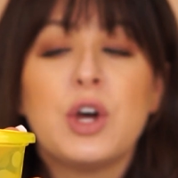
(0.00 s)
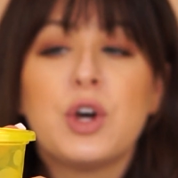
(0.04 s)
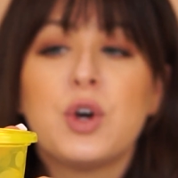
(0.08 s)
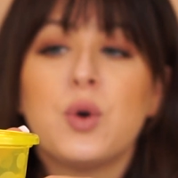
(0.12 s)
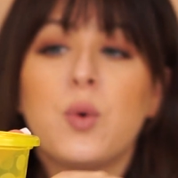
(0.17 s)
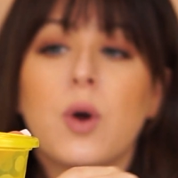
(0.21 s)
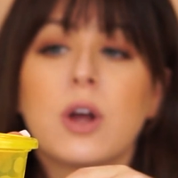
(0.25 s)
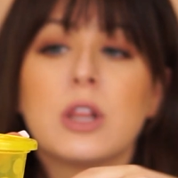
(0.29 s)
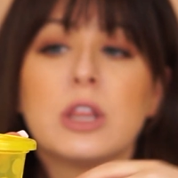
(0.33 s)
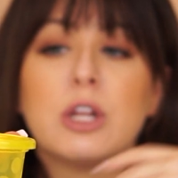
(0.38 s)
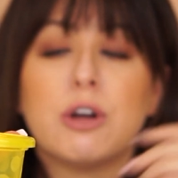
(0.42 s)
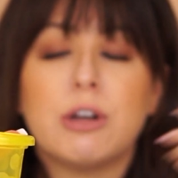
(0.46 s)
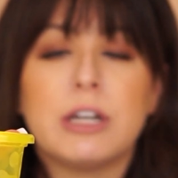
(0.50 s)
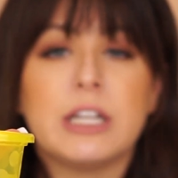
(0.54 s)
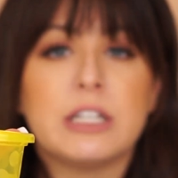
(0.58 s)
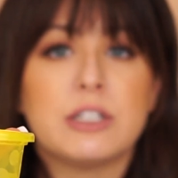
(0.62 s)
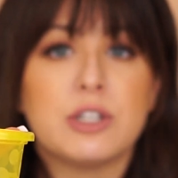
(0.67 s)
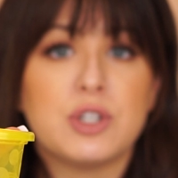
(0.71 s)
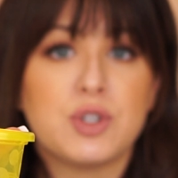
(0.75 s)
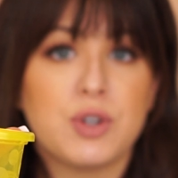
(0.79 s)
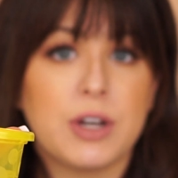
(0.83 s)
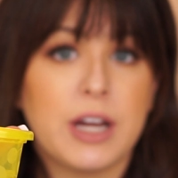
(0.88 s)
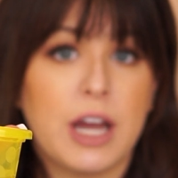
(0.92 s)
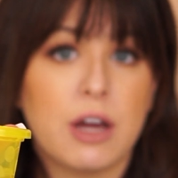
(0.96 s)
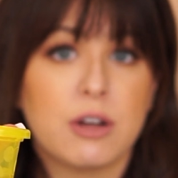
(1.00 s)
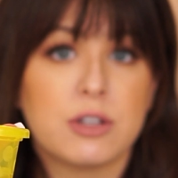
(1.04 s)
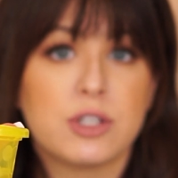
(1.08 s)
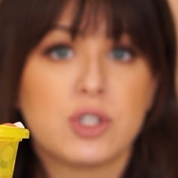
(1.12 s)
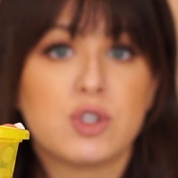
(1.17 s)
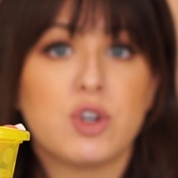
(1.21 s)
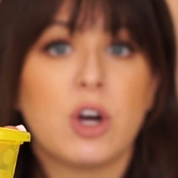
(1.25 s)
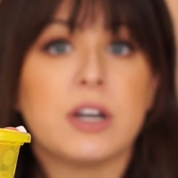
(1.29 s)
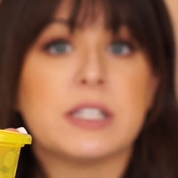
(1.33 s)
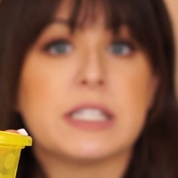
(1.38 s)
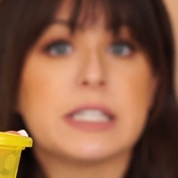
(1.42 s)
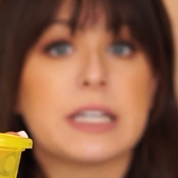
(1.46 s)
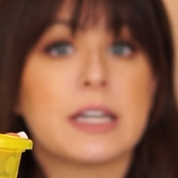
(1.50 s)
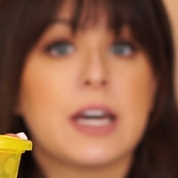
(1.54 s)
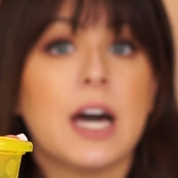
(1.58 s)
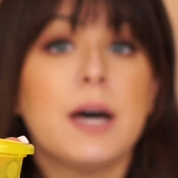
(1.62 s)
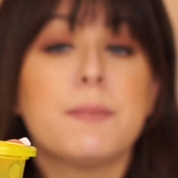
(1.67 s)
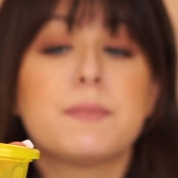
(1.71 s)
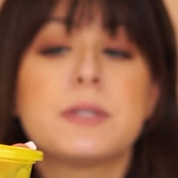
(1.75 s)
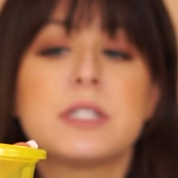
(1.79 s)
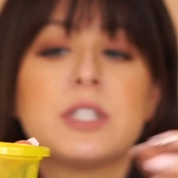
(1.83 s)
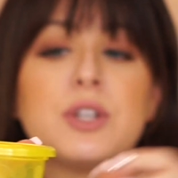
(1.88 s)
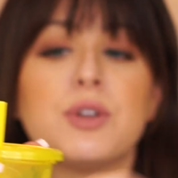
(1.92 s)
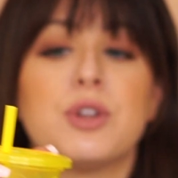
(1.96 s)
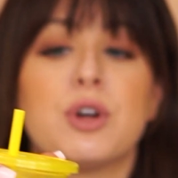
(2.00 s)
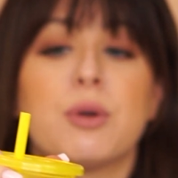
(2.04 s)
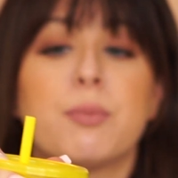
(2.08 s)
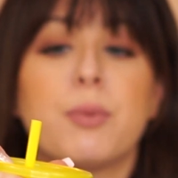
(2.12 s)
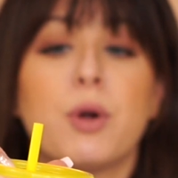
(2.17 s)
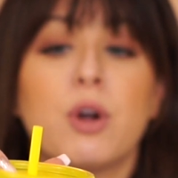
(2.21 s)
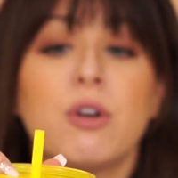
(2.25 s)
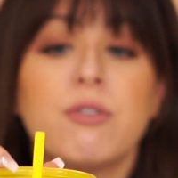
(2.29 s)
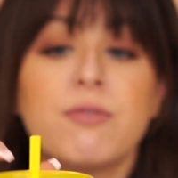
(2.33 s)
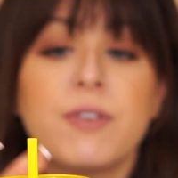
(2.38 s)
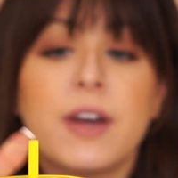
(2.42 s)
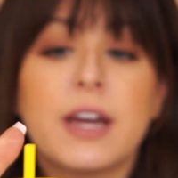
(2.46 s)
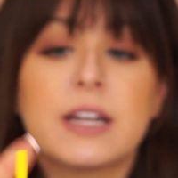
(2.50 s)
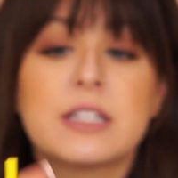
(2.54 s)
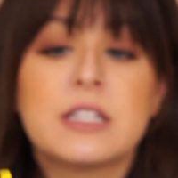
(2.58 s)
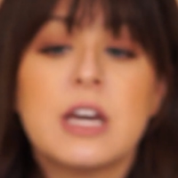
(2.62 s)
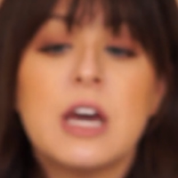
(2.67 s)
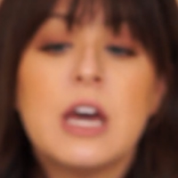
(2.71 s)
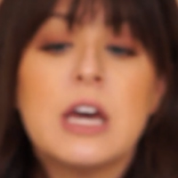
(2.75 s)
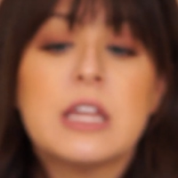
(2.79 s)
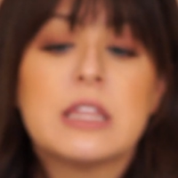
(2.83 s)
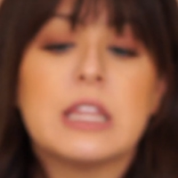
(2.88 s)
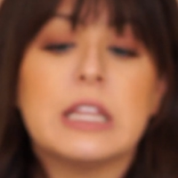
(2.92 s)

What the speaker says: who are learning to drink out of straws and cups, so they're perfect.